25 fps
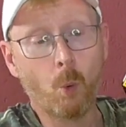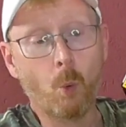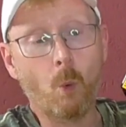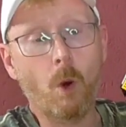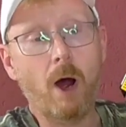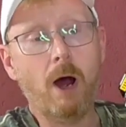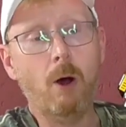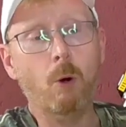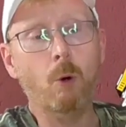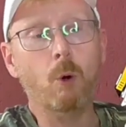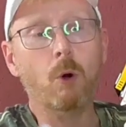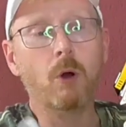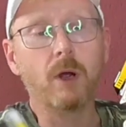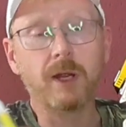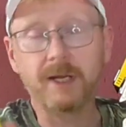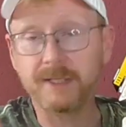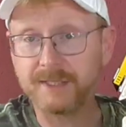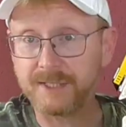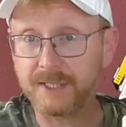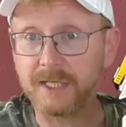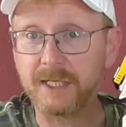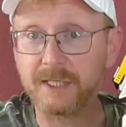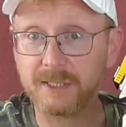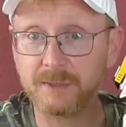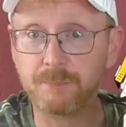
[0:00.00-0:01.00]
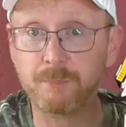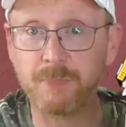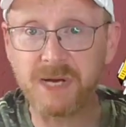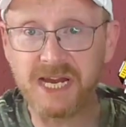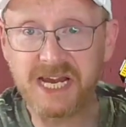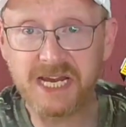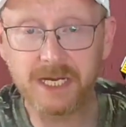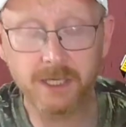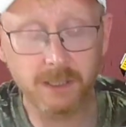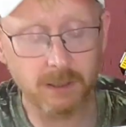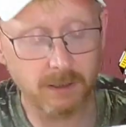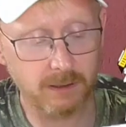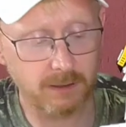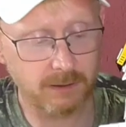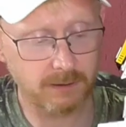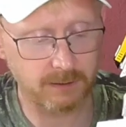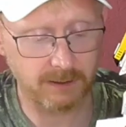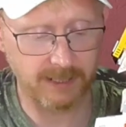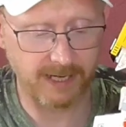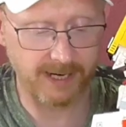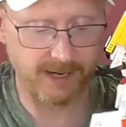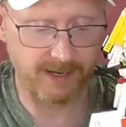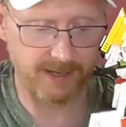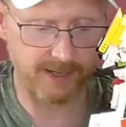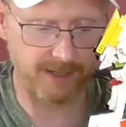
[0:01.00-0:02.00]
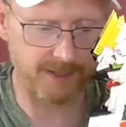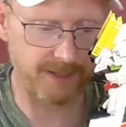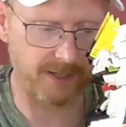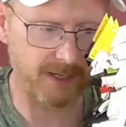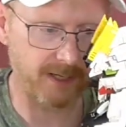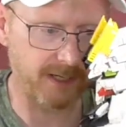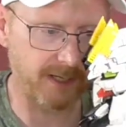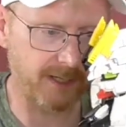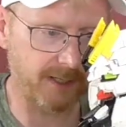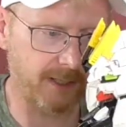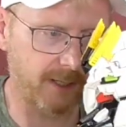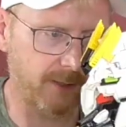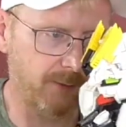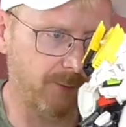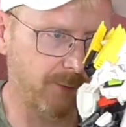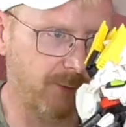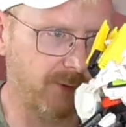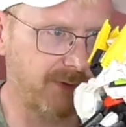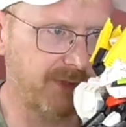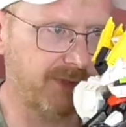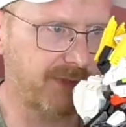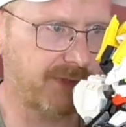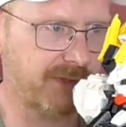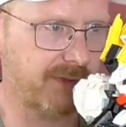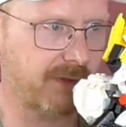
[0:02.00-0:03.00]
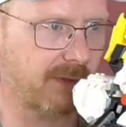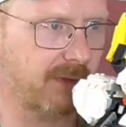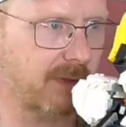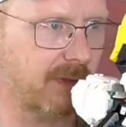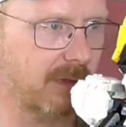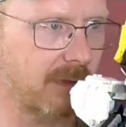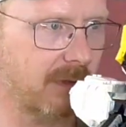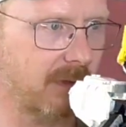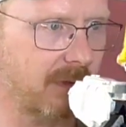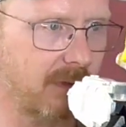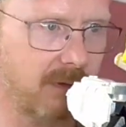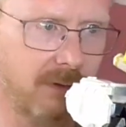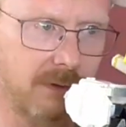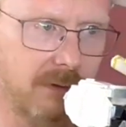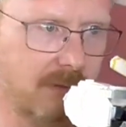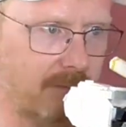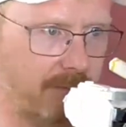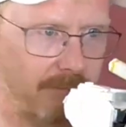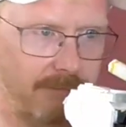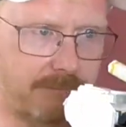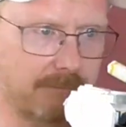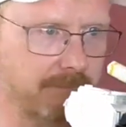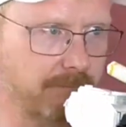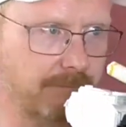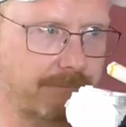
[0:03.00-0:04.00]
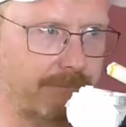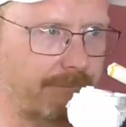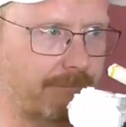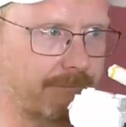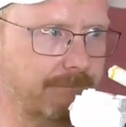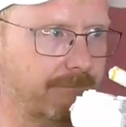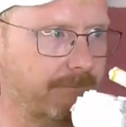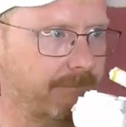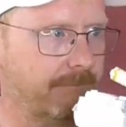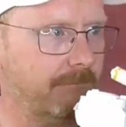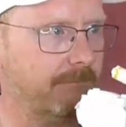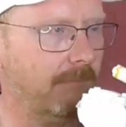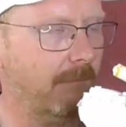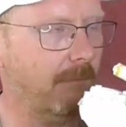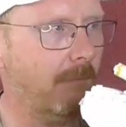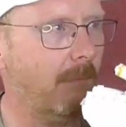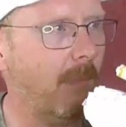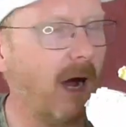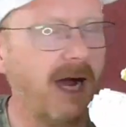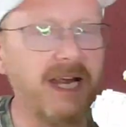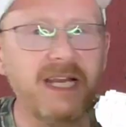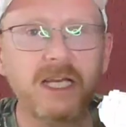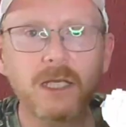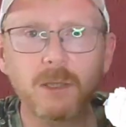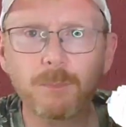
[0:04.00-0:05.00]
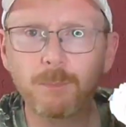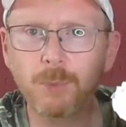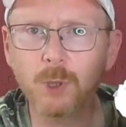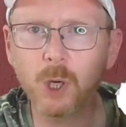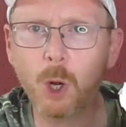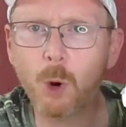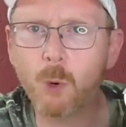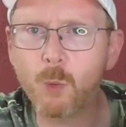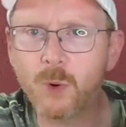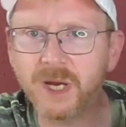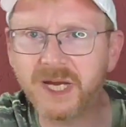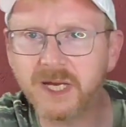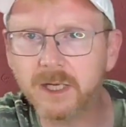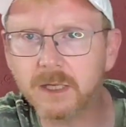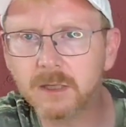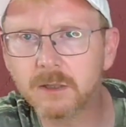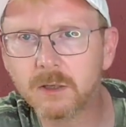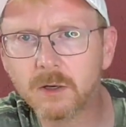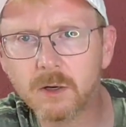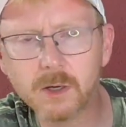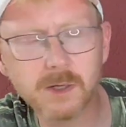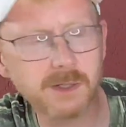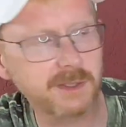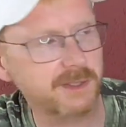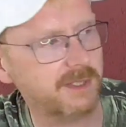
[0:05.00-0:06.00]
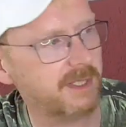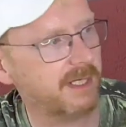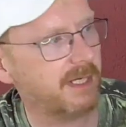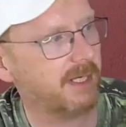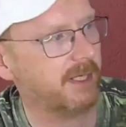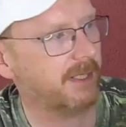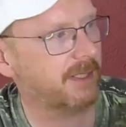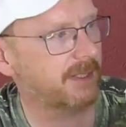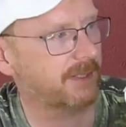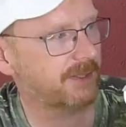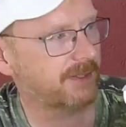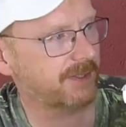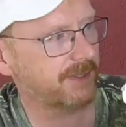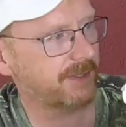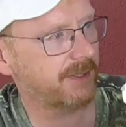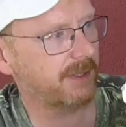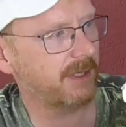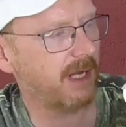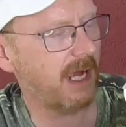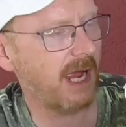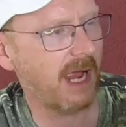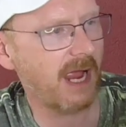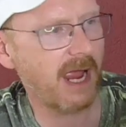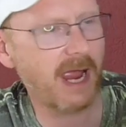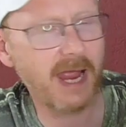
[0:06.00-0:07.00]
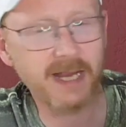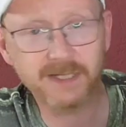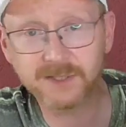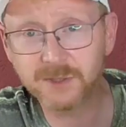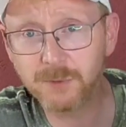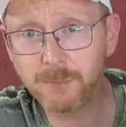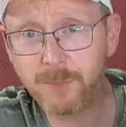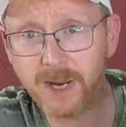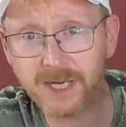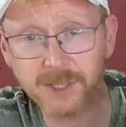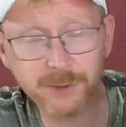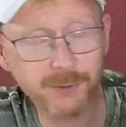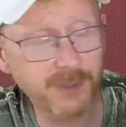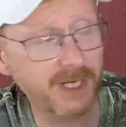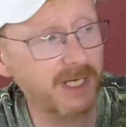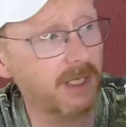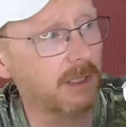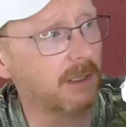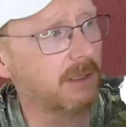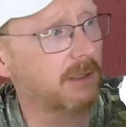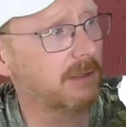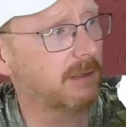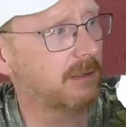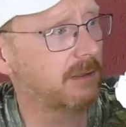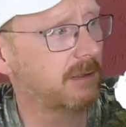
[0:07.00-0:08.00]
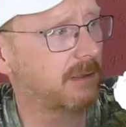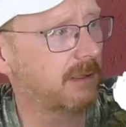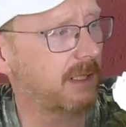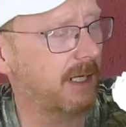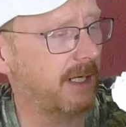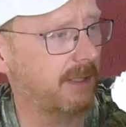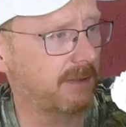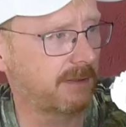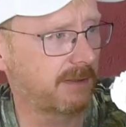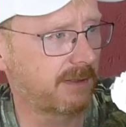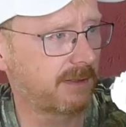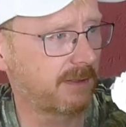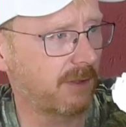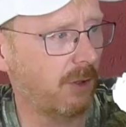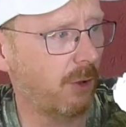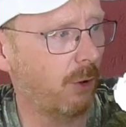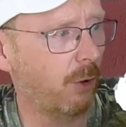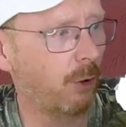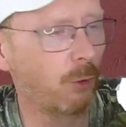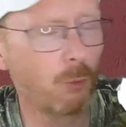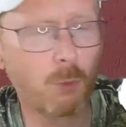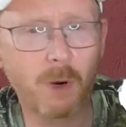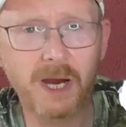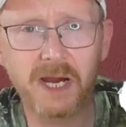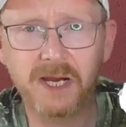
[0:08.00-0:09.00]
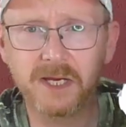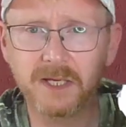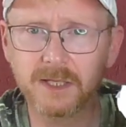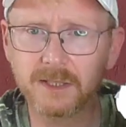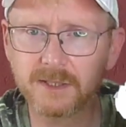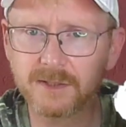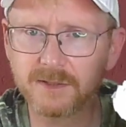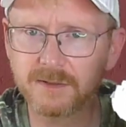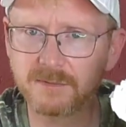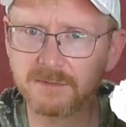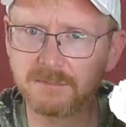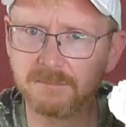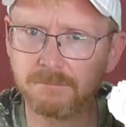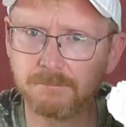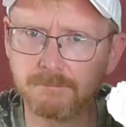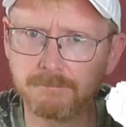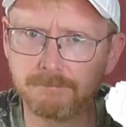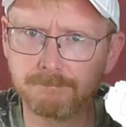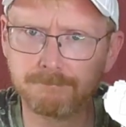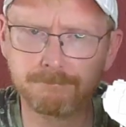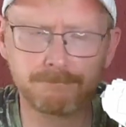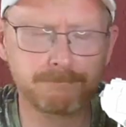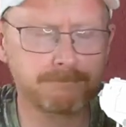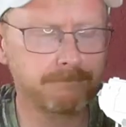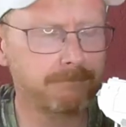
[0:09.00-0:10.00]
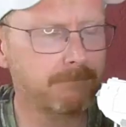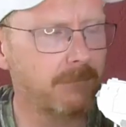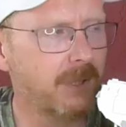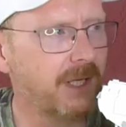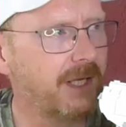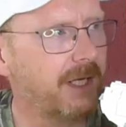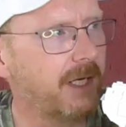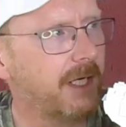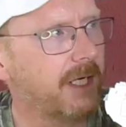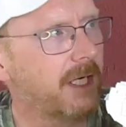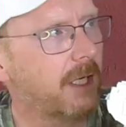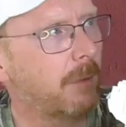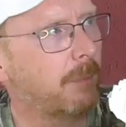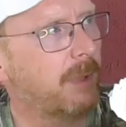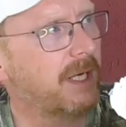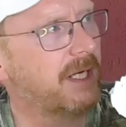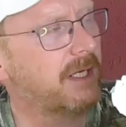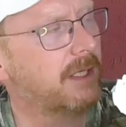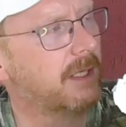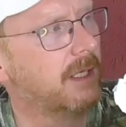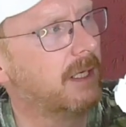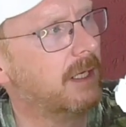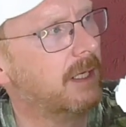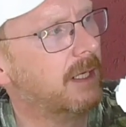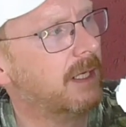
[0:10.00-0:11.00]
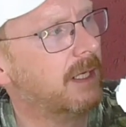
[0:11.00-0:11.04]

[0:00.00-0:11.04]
wow, it's big and it looks mind-blowing because it's asymmetric. That's always a little bit